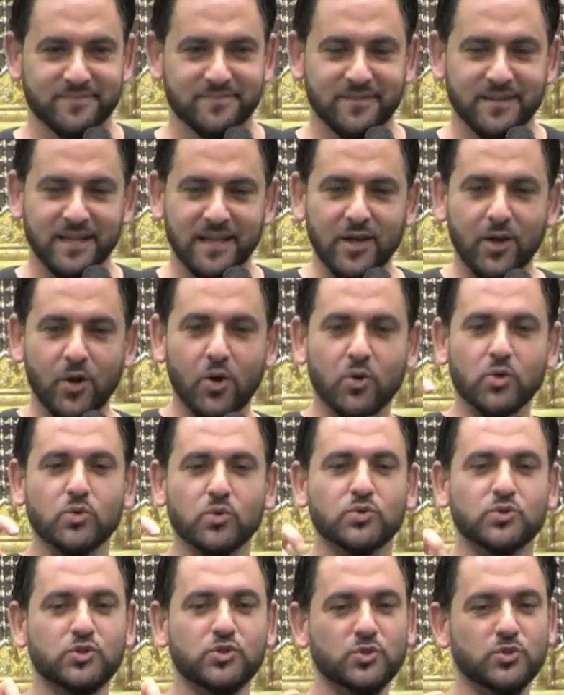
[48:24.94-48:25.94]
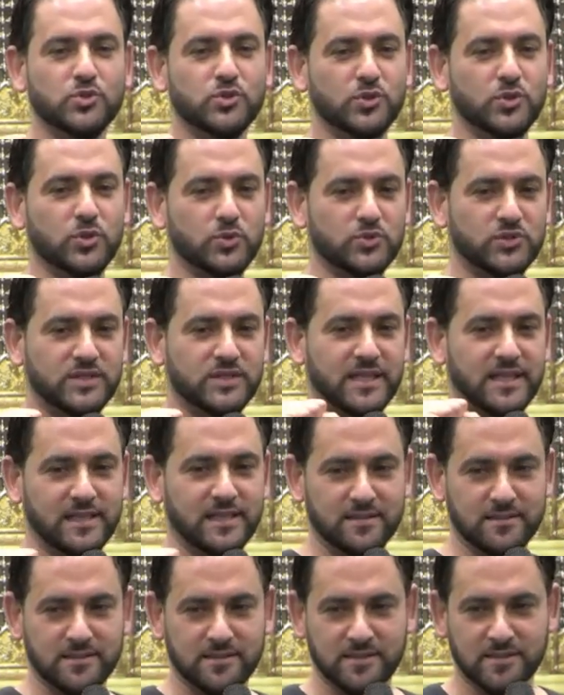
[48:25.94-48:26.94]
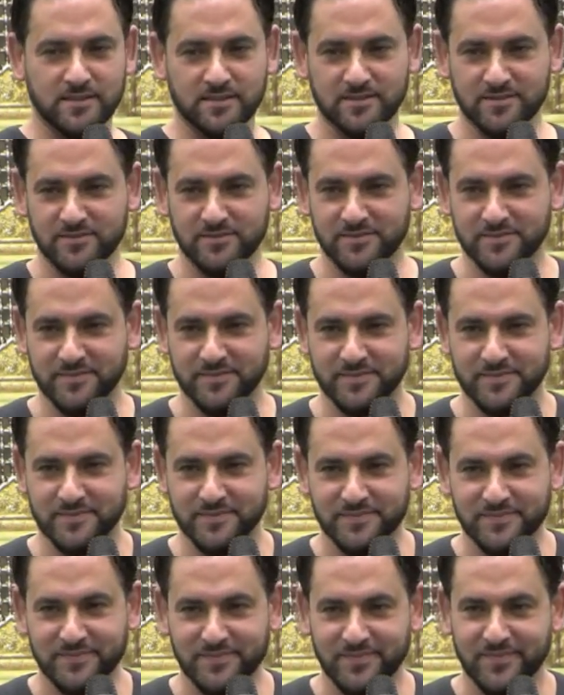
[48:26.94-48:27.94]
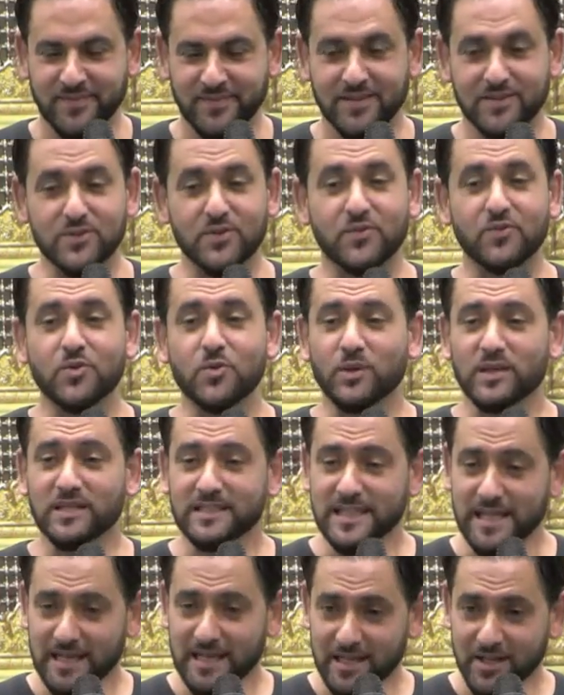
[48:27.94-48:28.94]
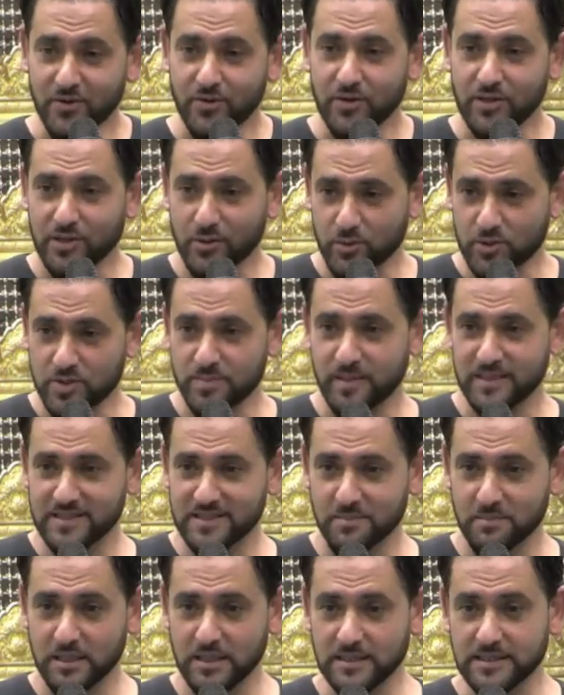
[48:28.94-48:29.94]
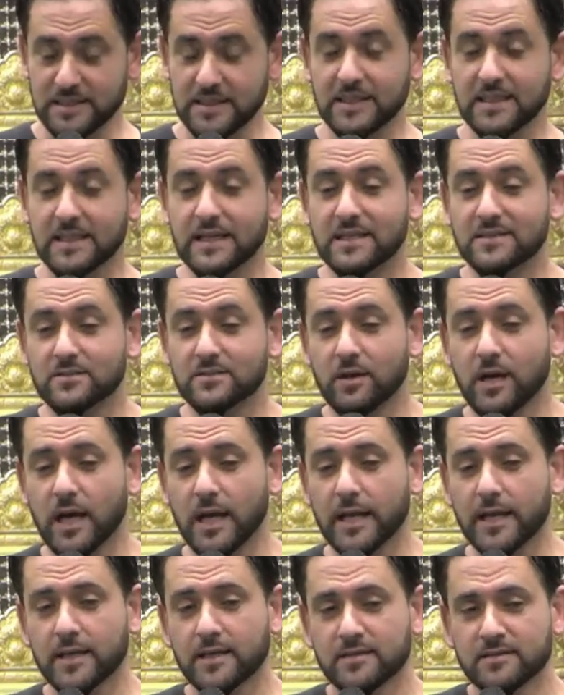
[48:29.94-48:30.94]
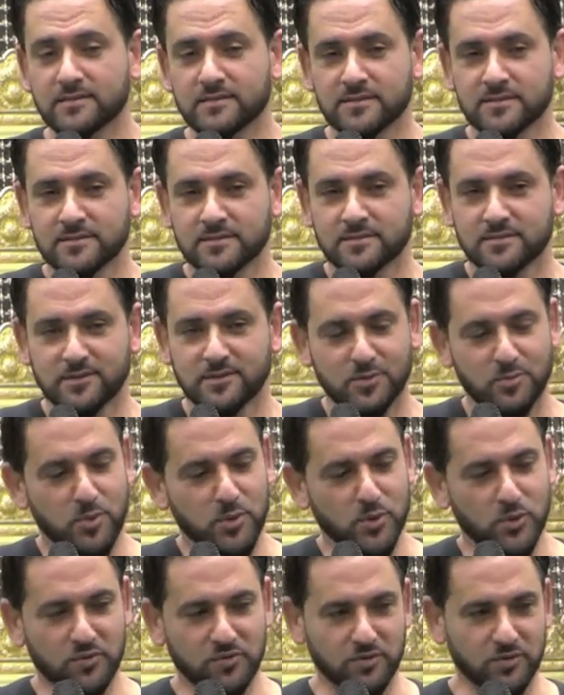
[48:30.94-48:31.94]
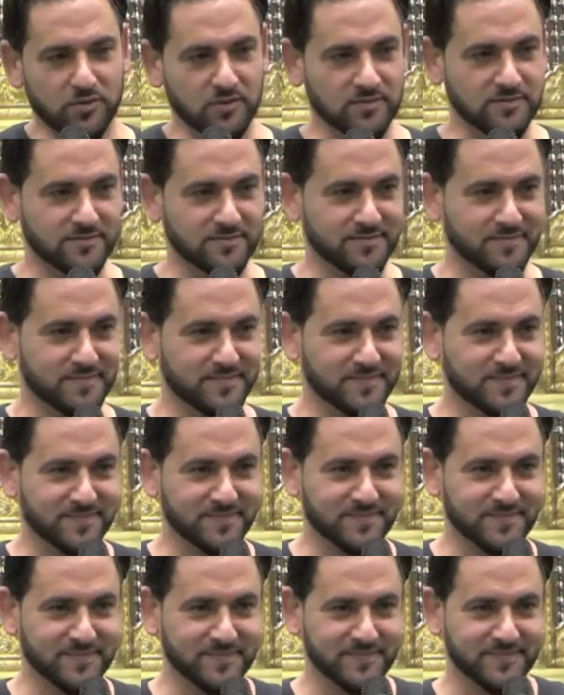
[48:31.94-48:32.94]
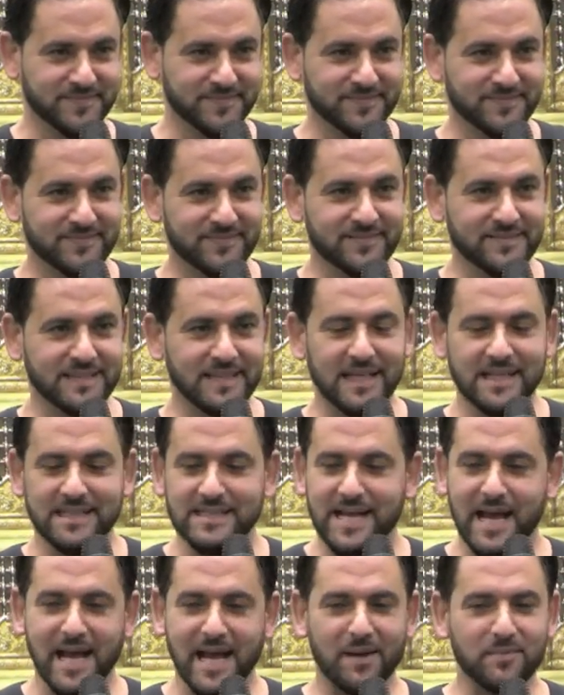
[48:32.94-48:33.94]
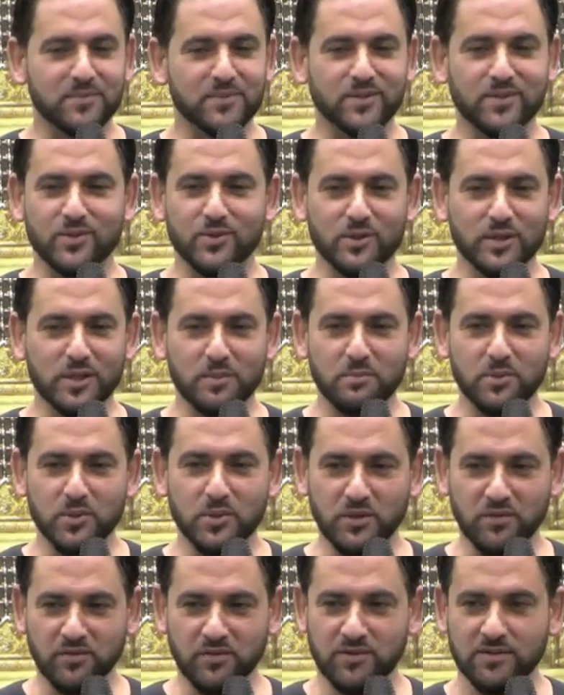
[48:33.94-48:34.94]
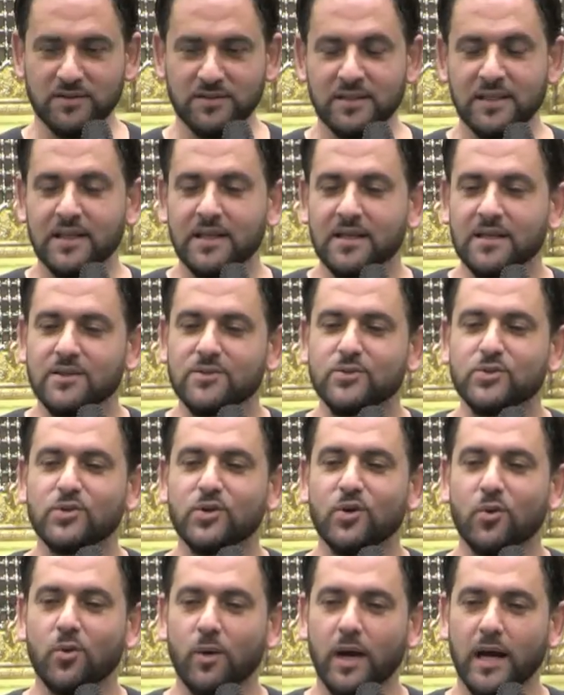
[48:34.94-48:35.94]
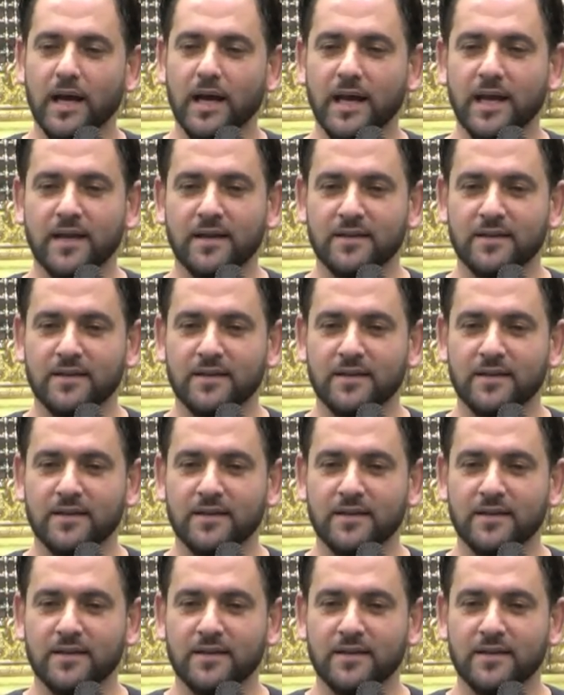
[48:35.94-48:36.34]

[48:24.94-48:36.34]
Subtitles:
It holds you to those things. So if you want to take on greater responsibility, guess what? Beautiful. It's absolutely beautiful. Because you know why?